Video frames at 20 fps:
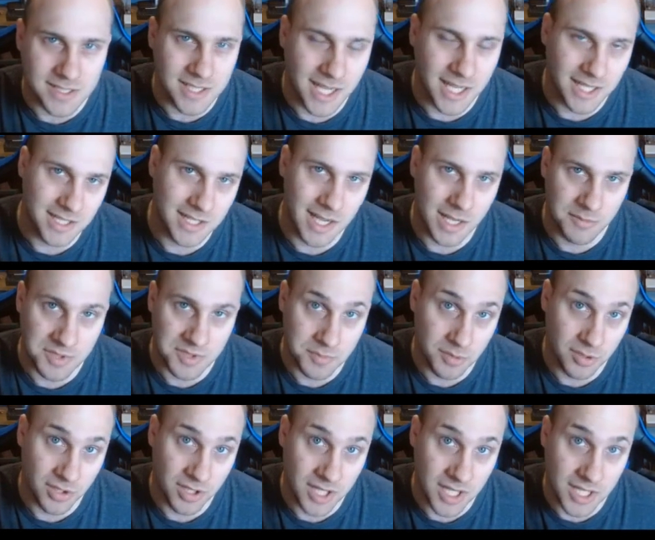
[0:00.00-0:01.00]
9 damage
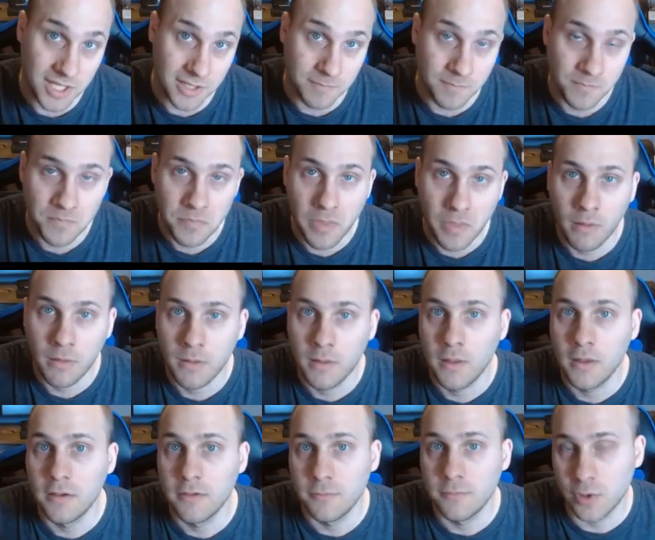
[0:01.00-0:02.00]
per hit.
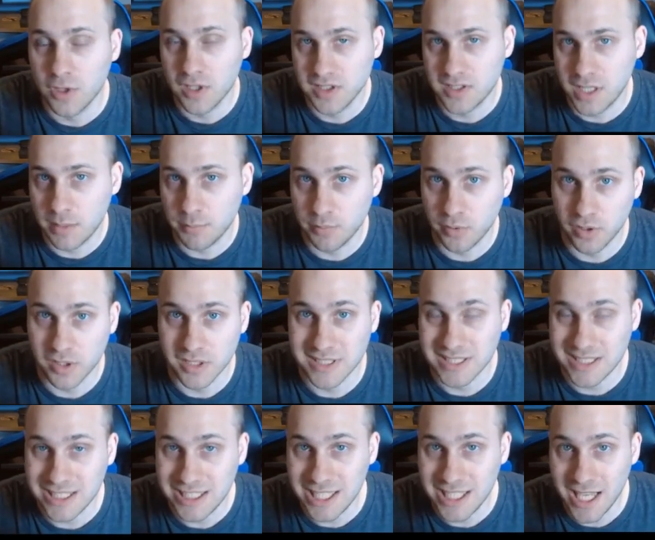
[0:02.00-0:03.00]
For example, a
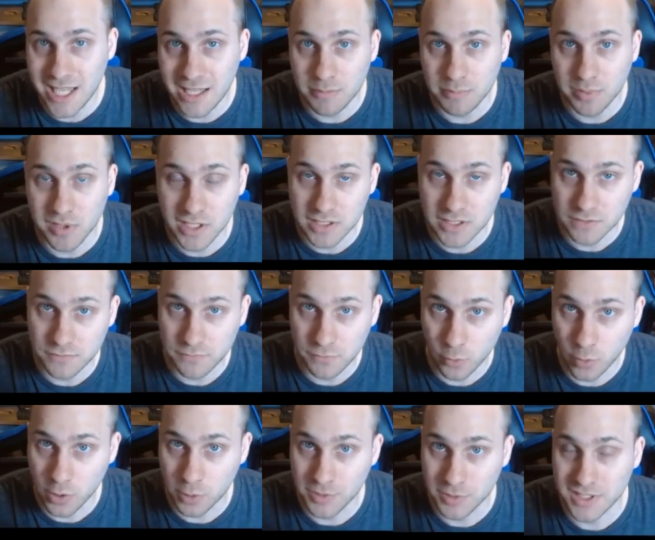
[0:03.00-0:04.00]
d8 plus
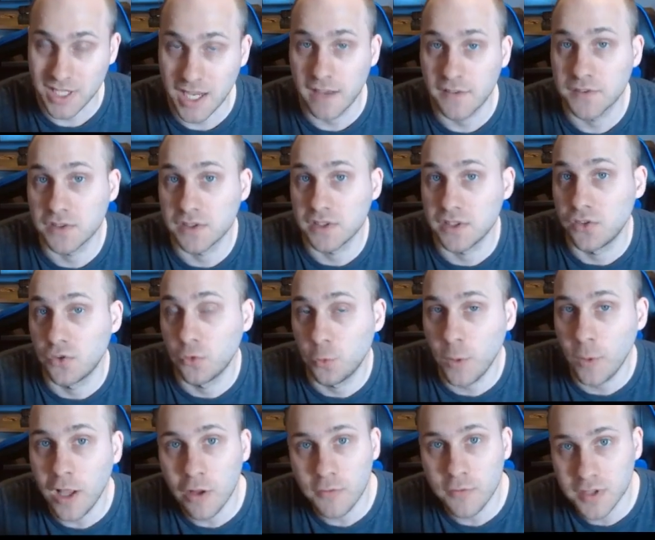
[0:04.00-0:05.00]
4 was obviously
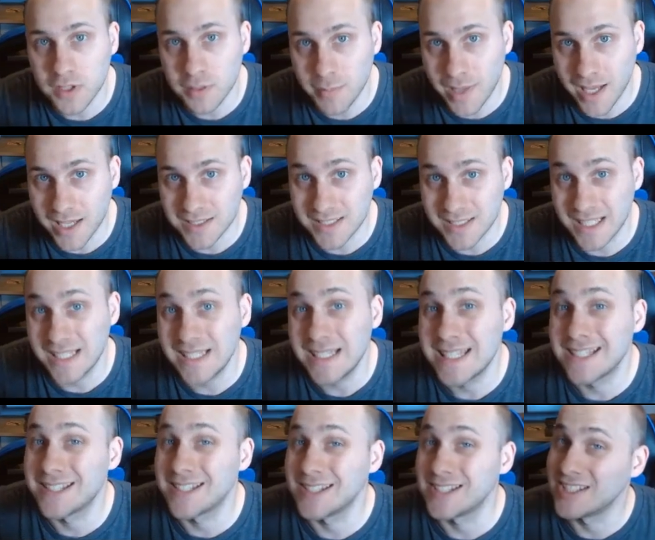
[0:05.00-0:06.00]
12 on the max end.
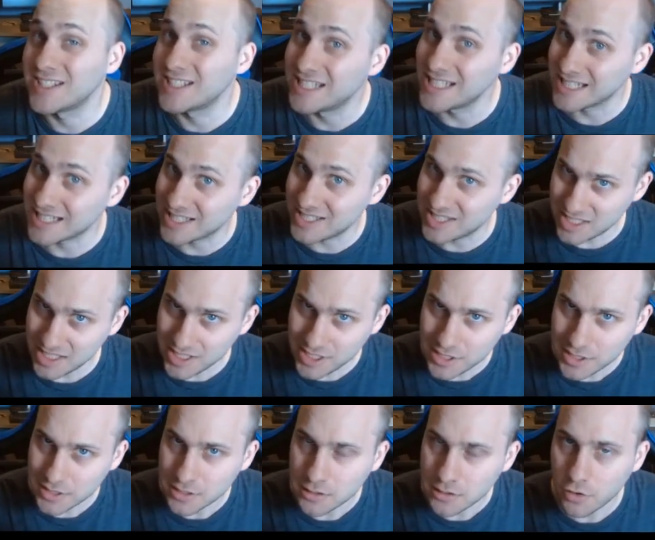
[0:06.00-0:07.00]
This is
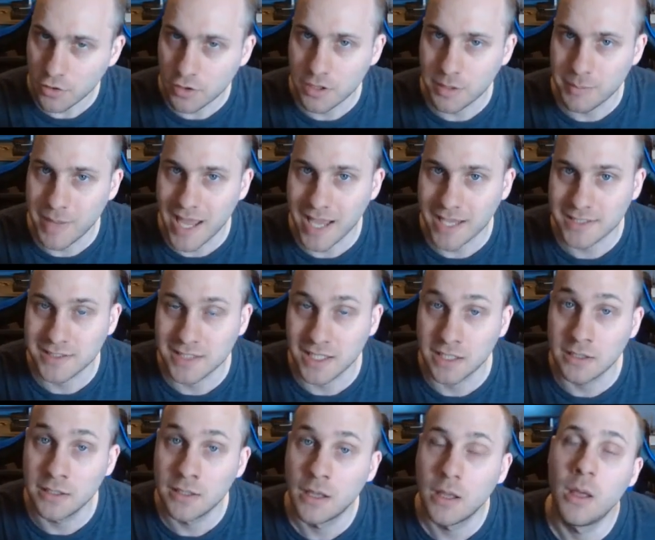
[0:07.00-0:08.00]
16 on the max
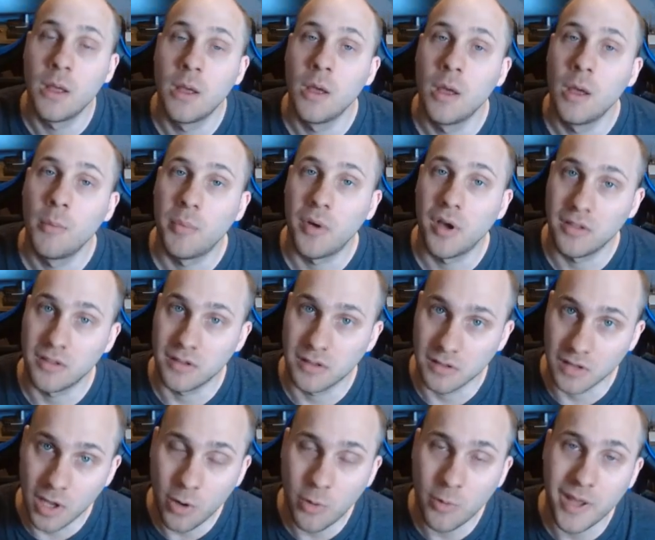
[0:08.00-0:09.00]
end. But on the
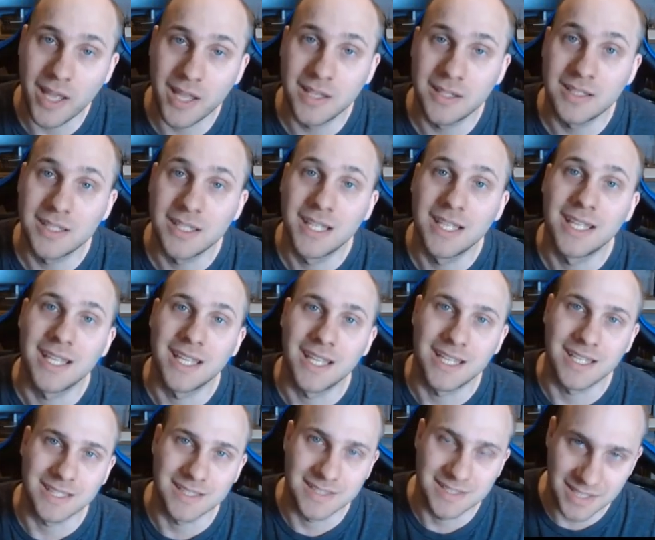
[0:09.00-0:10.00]
low end,
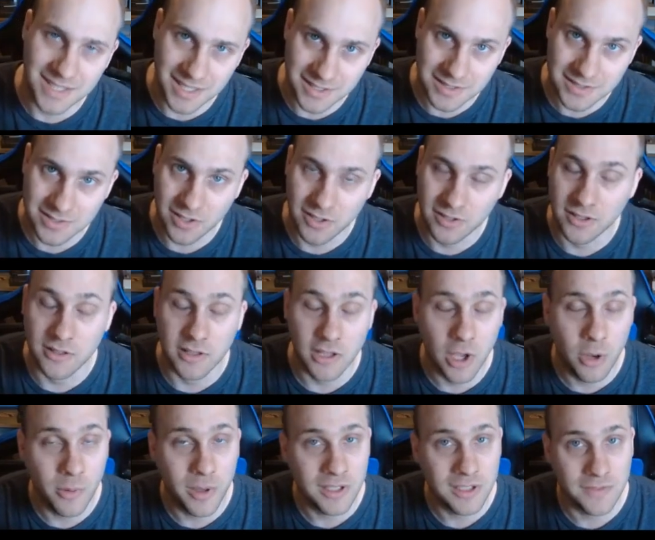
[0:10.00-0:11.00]
it is 6. On the
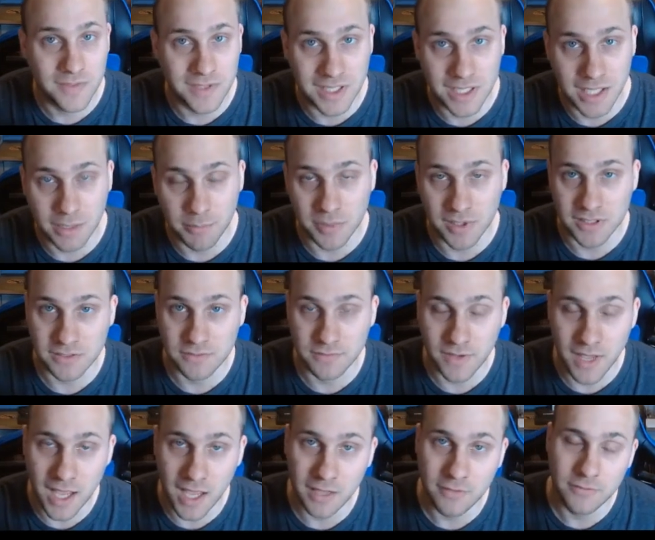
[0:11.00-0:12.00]
low end of d8 plus
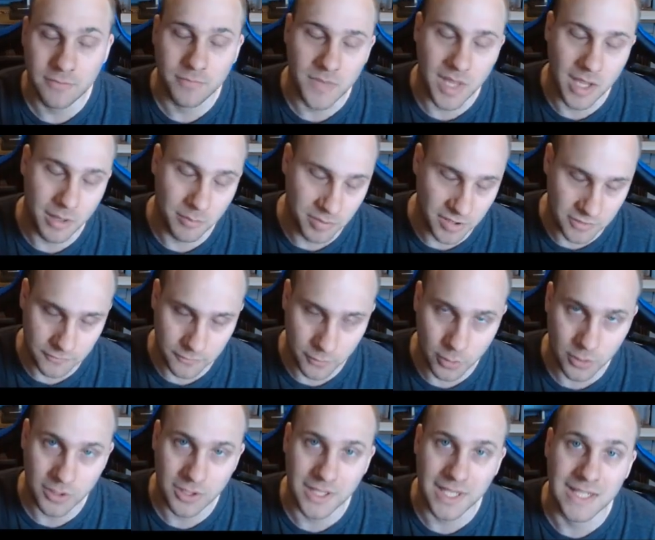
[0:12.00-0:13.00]

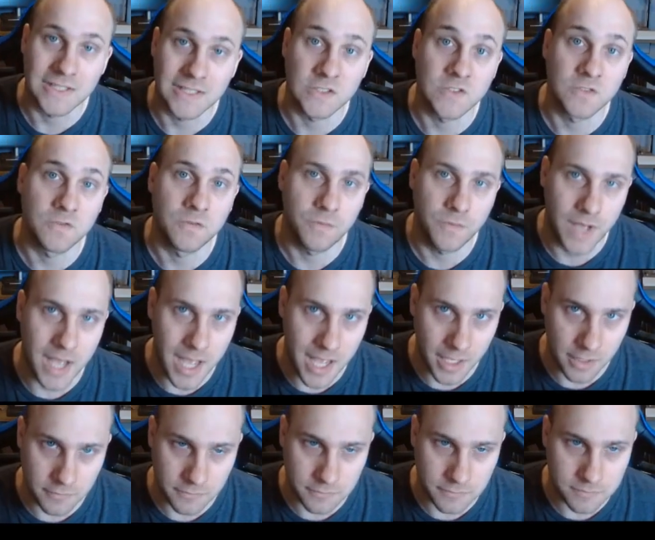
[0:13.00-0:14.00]
4, it's
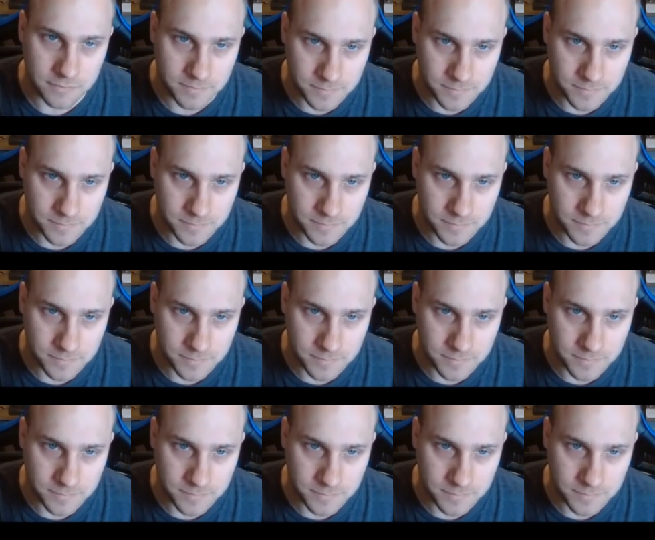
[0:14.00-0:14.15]
5.